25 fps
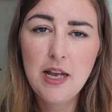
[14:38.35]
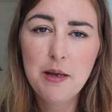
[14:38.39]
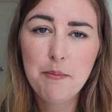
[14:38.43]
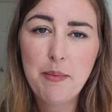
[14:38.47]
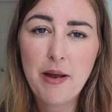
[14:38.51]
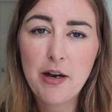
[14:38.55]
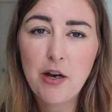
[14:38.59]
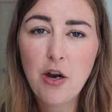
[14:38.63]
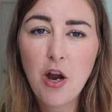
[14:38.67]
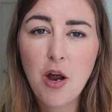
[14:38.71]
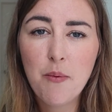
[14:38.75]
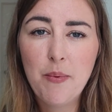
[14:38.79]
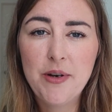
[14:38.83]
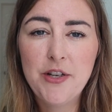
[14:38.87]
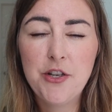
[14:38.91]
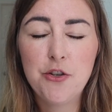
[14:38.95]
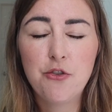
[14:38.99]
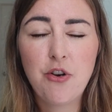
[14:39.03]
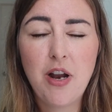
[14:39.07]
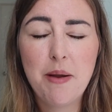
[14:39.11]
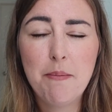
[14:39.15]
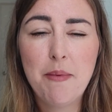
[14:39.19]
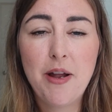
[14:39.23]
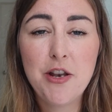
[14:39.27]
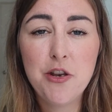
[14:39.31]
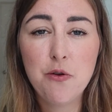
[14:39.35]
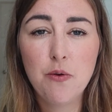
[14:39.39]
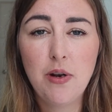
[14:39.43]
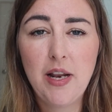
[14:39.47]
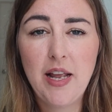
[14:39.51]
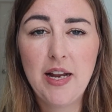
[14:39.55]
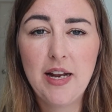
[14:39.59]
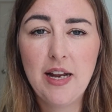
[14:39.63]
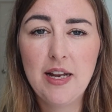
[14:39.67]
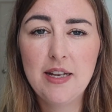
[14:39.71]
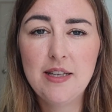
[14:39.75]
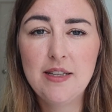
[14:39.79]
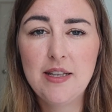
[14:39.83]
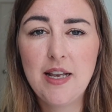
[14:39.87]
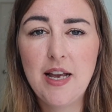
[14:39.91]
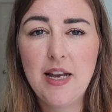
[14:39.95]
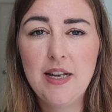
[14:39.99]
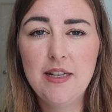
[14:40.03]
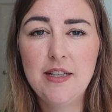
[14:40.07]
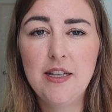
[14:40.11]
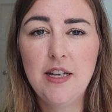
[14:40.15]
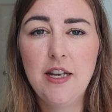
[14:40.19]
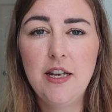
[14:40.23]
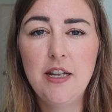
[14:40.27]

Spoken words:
but I can't wait to try manual, like I said,